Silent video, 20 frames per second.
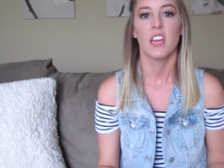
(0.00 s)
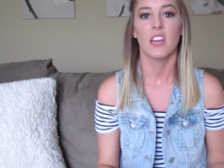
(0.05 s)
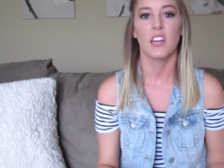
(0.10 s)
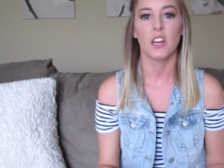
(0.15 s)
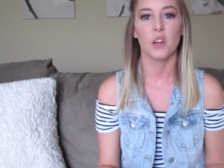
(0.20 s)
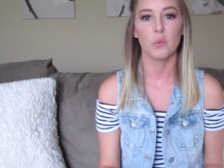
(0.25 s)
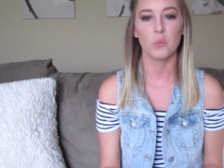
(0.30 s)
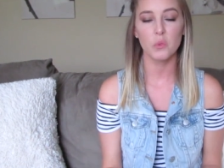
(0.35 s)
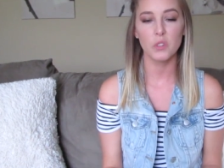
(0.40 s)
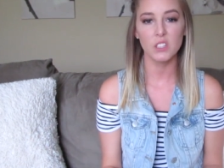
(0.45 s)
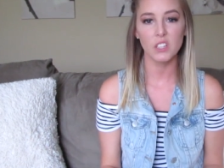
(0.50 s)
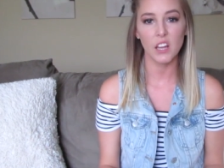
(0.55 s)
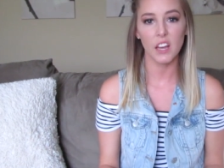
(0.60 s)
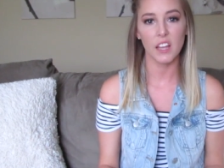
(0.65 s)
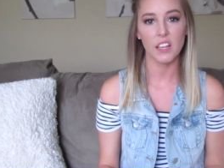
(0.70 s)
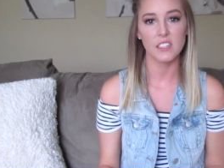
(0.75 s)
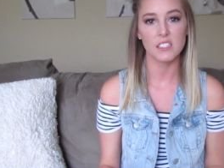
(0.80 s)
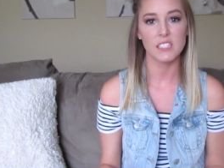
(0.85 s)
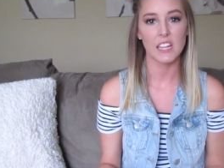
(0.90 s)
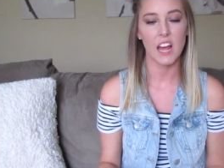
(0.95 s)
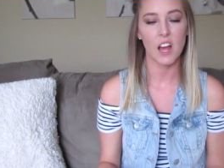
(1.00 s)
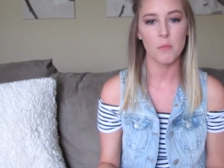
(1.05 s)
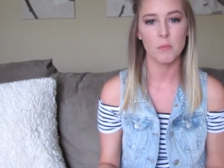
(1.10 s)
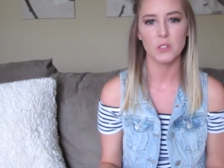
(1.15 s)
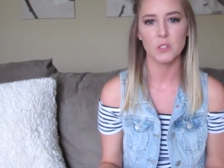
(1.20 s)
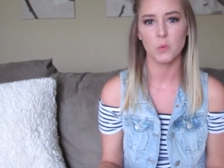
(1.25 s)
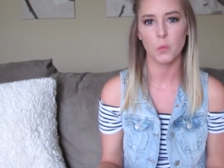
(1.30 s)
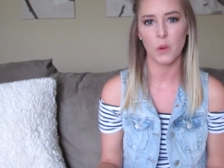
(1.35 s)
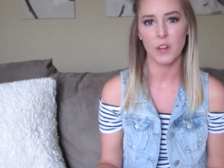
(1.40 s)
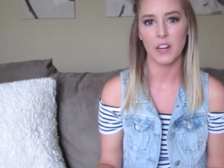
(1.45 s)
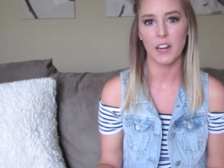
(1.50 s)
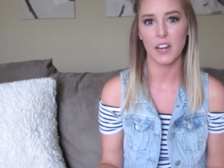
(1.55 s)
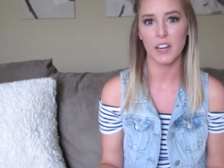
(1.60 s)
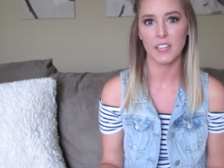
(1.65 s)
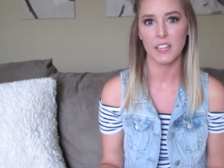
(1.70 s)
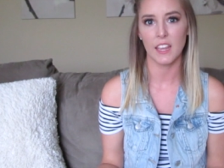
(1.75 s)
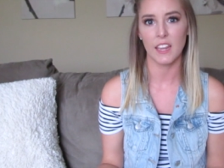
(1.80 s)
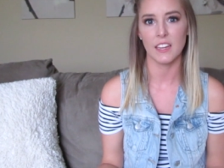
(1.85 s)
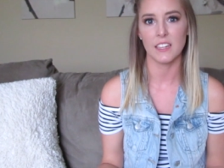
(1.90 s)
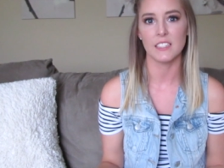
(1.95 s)
and I realized how much weight I
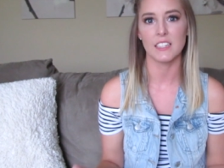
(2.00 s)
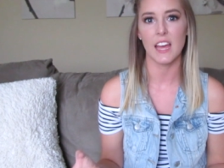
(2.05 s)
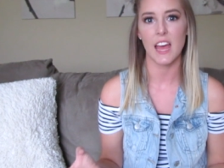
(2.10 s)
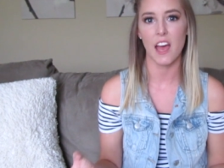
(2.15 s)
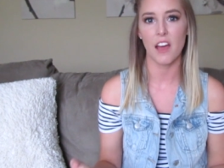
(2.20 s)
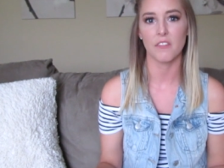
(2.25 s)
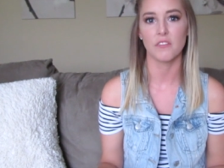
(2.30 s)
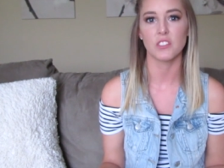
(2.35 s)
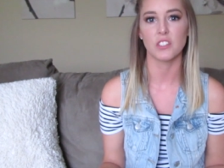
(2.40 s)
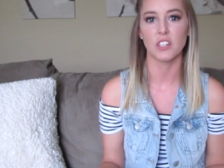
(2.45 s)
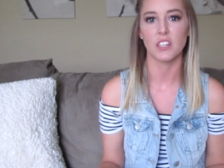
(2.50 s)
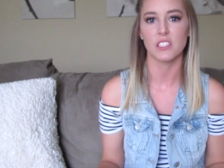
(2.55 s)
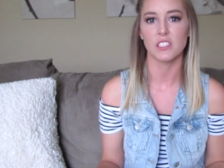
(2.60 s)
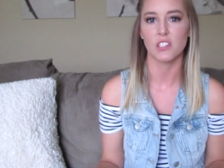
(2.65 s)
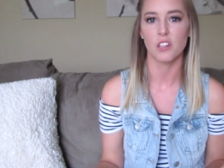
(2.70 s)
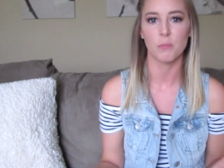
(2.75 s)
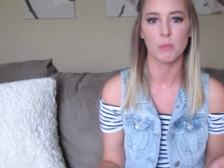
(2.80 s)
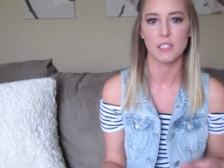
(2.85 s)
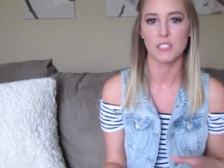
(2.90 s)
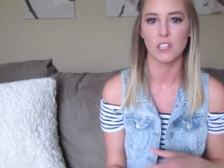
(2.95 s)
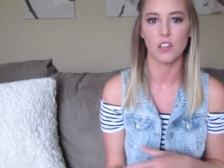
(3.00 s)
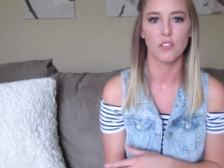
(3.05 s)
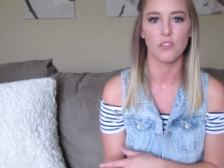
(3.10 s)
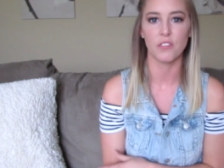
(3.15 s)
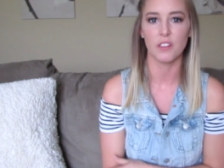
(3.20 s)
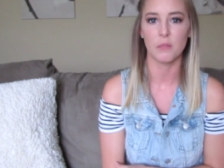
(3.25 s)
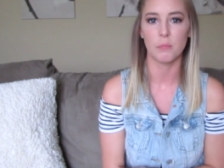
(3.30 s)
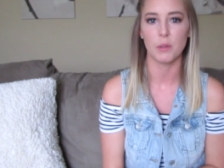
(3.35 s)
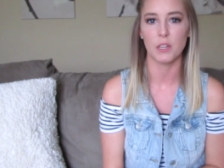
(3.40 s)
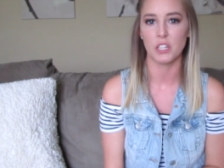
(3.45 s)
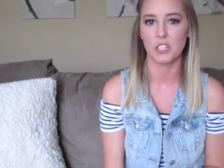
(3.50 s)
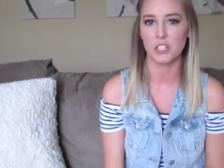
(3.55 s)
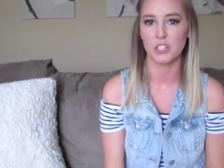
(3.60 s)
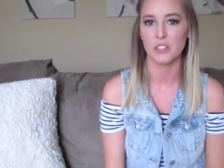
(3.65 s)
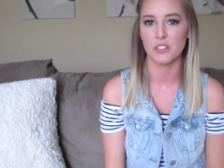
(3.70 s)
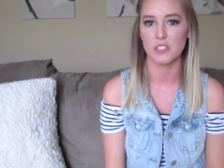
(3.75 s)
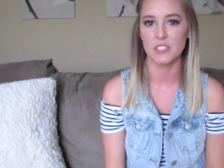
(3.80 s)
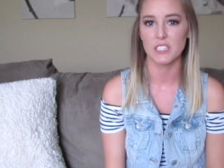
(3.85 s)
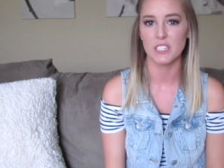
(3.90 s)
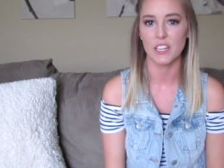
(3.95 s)
had gained after I saw myself in
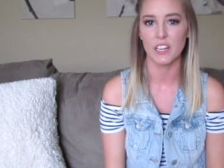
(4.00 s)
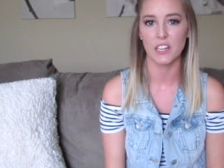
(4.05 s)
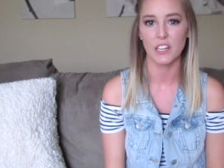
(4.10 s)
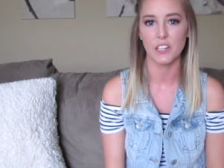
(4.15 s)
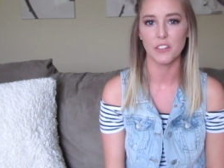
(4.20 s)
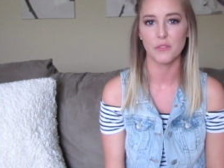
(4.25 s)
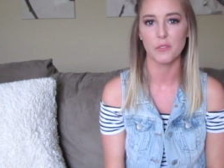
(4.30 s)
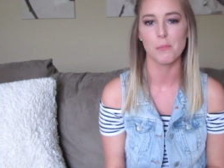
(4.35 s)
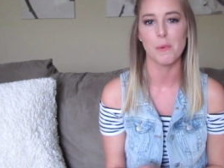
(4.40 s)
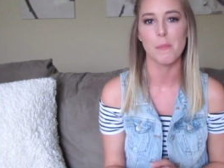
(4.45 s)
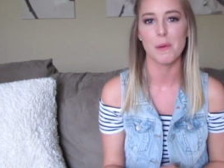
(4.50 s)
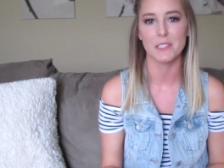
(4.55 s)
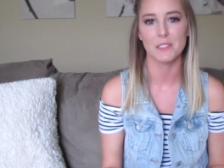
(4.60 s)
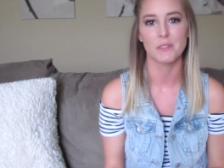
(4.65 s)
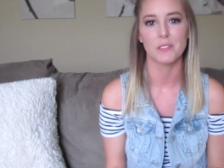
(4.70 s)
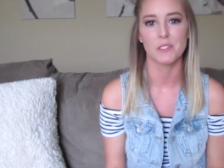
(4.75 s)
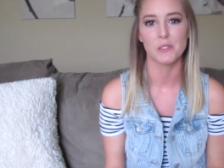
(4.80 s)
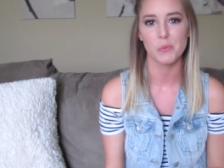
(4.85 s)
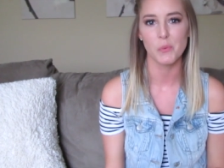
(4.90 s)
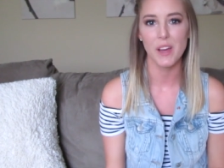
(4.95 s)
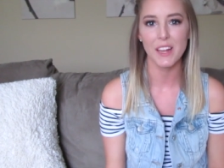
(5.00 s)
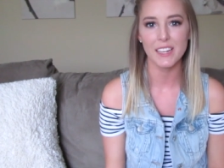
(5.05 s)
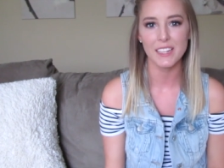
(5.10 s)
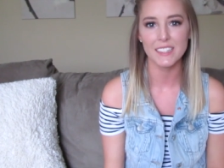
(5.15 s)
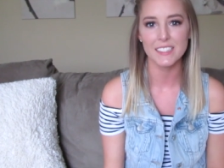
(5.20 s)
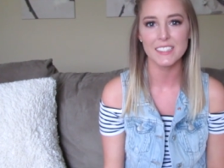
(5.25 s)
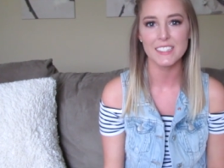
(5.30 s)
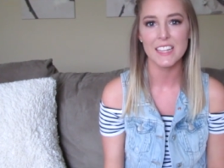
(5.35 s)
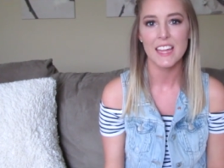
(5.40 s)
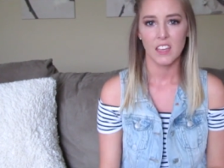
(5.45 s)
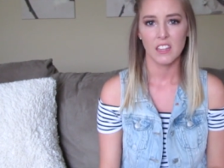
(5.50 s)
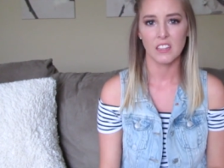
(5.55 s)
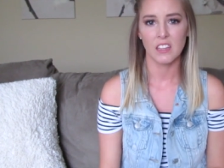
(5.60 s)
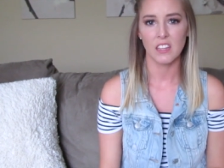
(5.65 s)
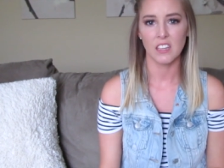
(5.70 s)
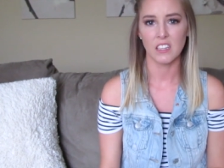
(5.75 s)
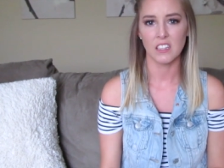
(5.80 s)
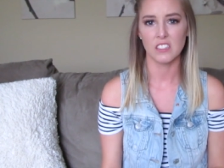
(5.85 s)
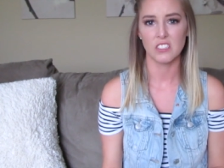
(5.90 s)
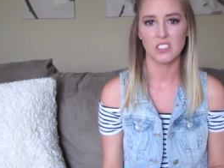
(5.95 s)
pictures of one of my best friend's weddings and
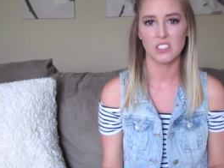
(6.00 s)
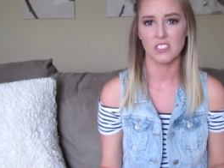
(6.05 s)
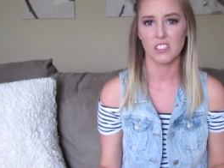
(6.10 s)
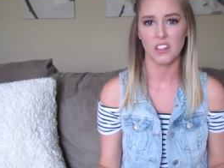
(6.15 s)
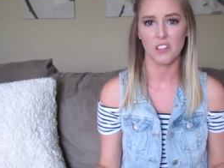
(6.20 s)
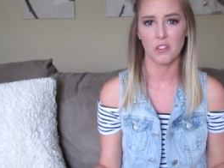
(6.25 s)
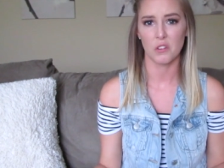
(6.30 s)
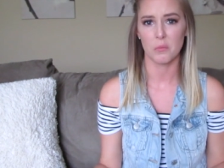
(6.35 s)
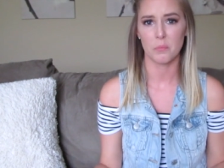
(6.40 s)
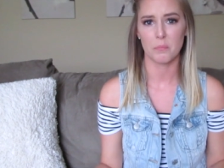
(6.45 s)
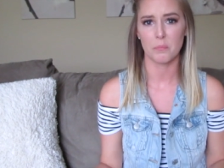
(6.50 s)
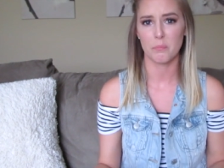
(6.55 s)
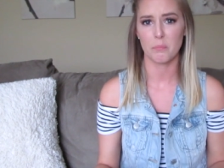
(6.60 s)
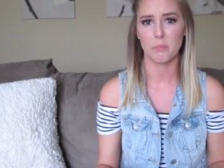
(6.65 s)
then just other